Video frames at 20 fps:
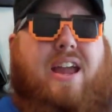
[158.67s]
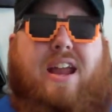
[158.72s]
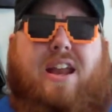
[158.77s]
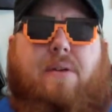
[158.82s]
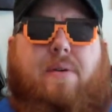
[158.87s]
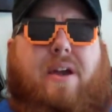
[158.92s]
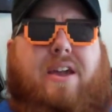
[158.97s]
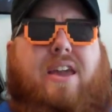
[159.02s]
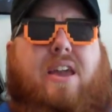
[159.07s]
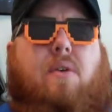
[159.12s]

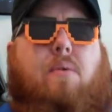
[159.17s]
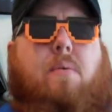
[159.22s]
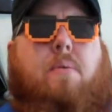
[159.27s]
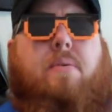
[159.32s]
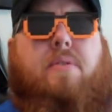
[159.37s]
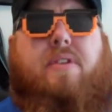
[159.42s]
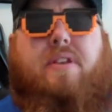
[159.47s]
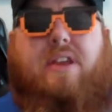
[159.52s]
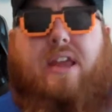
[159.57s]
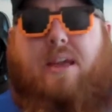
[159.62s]
anyway, I can't
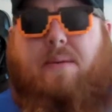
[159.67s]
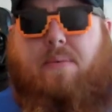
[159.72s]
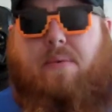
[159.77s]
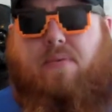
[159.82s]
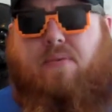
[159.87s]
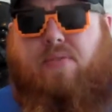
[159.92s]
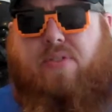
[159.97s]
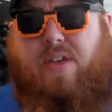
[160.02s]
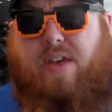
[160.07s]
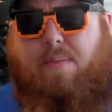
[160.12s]
remember the name
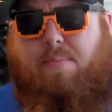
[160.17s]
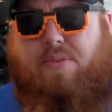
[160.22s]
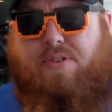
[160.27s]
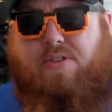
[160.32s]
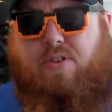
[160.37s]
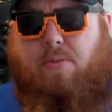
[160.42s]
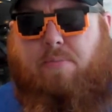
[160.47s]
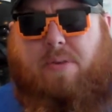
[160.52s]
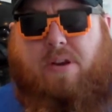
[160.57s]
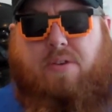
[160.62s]
of the
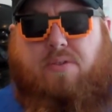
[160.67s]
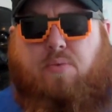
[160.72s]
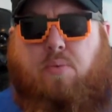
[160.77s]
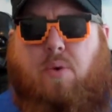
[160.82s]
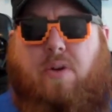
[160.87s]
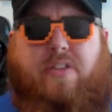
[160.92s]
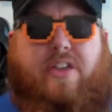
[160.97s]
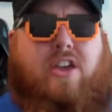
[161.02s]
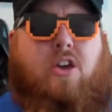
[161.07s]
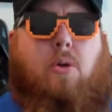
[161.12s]
episode, but it's
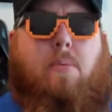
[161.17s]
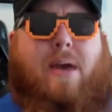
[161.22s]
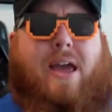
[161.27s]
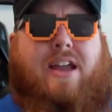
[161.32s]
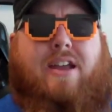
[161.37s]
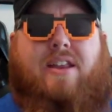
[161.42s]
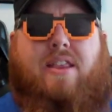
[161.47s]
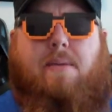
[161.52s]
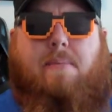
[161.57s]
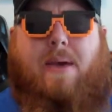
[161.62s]
where they go
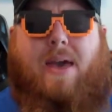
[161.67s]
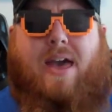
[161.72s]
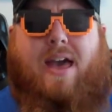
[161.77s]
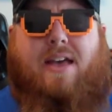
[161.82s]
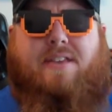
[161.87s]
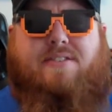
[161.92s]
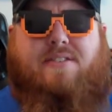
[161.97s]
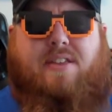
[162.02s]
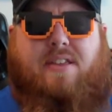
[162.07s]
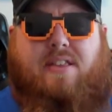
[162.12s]
back in the
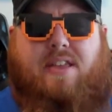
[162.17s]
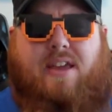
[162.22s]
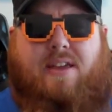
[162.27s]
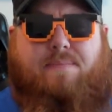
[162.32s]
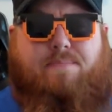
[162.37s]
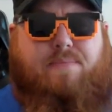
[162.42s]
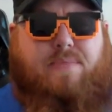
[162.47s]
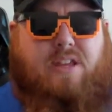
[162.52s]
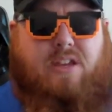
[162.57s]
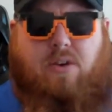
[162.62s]
past and
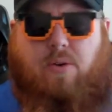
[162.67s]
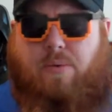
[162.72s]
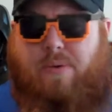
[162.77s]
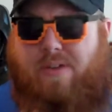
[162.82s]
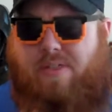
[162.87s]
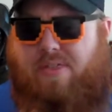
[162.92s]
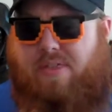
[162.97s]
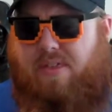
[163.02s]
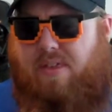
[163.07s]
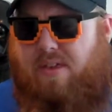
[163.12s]
they deal
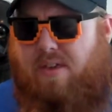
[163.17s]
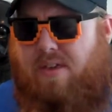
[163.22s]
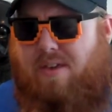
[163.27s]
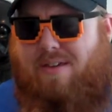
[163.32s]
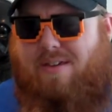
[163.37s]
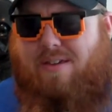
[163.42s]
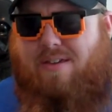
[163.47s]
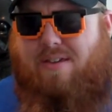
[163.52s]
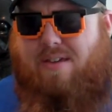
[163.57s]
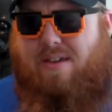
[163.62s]
with
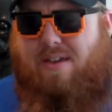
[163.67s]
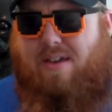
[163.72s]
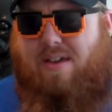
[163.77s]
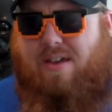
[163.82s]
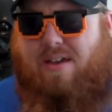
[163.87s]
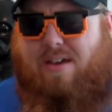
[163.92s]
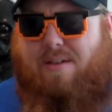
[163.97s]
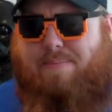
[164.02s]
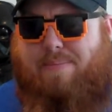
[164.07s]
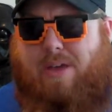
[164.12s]

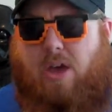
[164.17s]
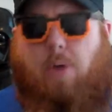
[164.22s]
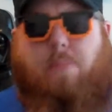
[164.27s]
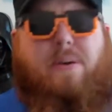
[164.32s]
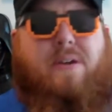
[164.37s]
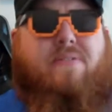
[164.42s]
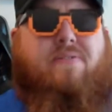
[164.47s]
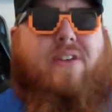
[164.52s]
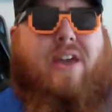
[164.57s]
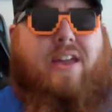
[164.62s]

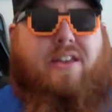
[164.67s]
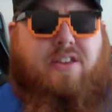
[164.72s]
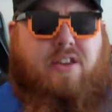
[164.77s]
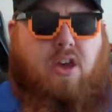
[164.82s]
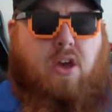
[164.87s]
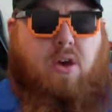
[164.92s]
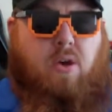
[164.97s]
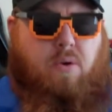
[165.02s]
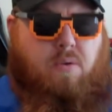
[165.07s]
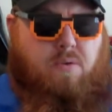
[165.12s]
helping Van
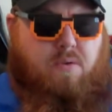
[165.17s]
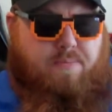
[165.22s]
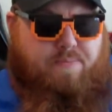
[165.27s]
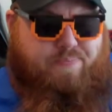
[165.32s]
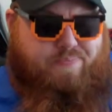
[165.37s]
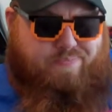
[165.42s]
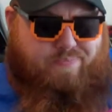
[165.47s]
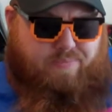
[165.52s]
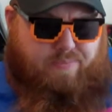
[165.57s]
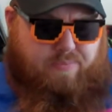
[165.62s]
Gogh.
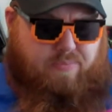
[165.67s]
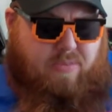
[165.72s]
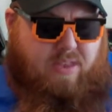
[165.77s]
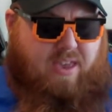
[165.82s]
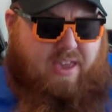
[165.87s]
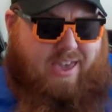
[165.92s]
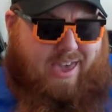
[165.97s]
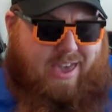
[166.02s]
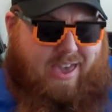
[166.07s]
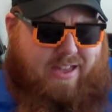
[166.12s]

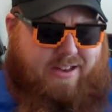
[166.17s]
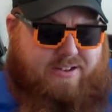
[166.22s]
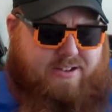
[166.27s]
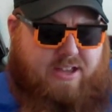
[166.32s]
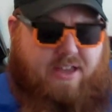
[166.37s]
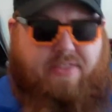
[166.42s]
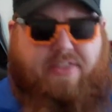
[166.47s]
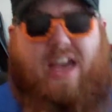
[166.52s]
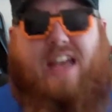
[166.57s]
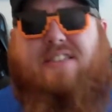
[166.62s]
And
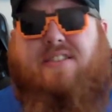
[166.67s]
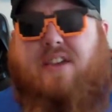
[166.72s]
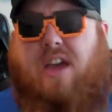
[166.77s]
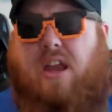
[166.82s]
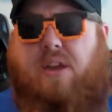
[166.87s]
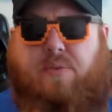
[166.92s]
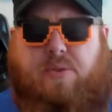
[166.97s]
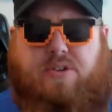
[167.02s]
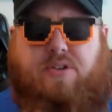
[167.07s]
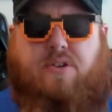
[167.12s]
that's
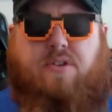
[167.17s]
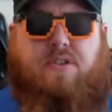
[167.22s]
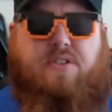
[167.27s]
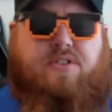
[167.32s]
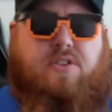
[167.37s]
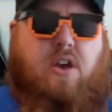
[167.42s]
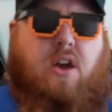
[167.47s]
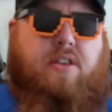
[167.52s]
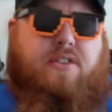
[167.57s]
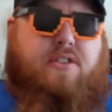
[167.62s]
kind of what turned
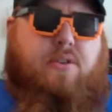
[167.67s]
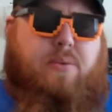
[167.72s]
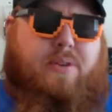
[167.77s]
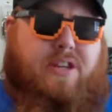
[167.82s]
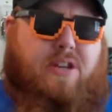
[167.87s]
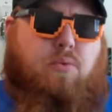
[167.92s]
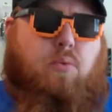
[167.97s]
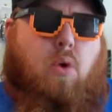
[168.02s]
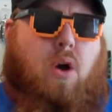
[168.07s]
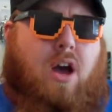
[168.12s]
us on. So we
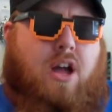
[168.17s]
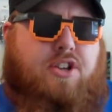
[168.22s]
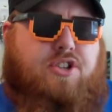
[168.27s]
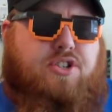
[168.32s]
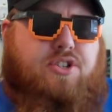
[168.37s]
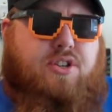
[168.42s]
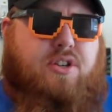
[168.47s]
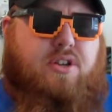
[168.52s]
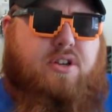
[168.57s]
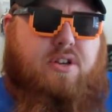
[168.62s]
did
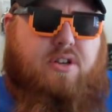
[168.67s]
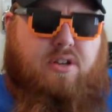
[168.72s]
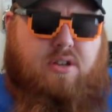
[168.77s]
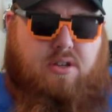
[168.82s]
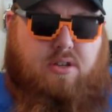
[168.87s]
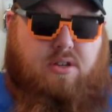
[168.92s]
watch,